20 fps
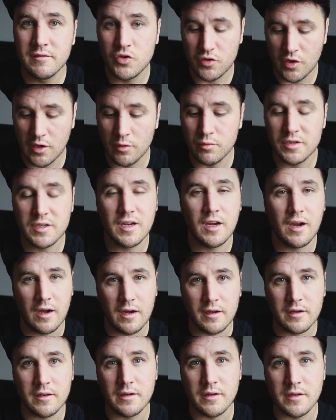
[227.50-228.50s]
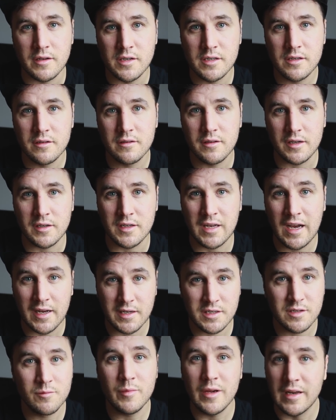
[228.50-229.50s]
trout carcass that
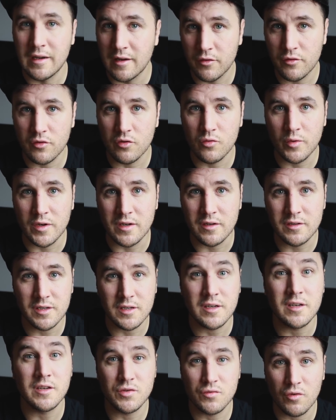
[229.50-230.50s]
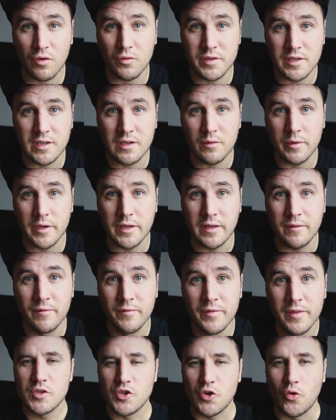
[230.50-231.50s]
hasn't made it through winter and is rotting away.
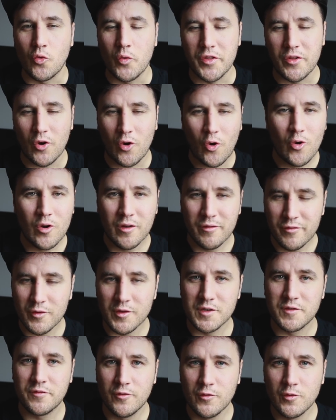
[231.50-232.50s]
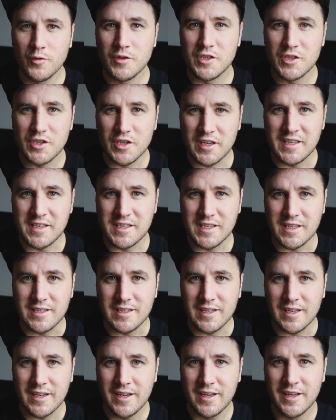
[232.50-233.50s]
So with all of those foods to
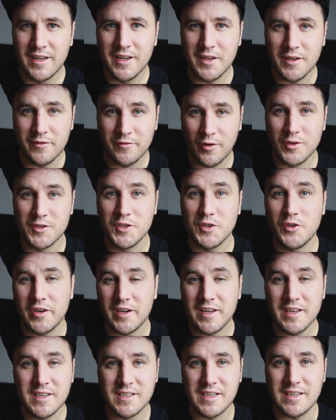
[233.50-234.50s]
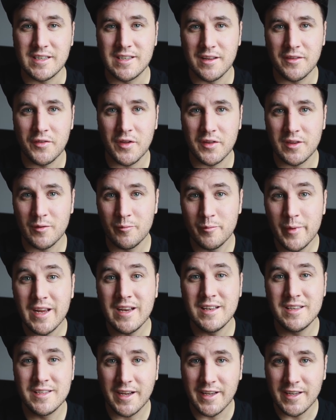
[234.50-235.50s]
consider, you've also got to consider that the
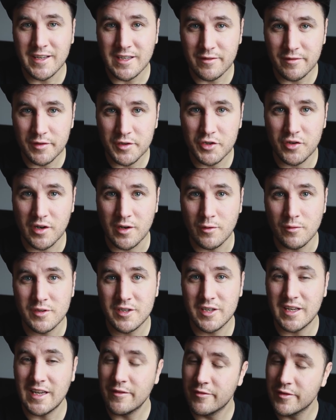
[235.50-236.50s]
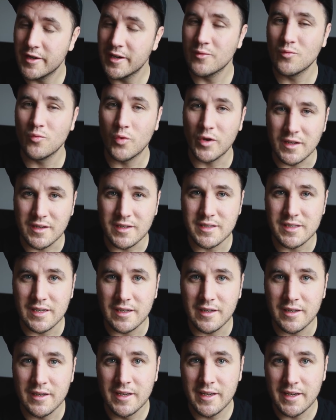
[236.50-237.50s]
main diet of a trout, even in
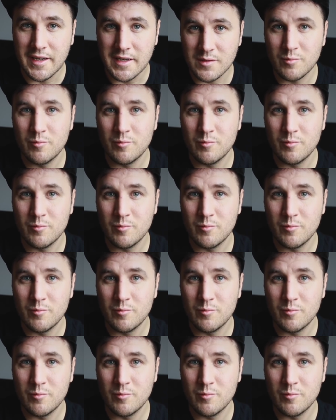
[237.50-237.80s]
winter, is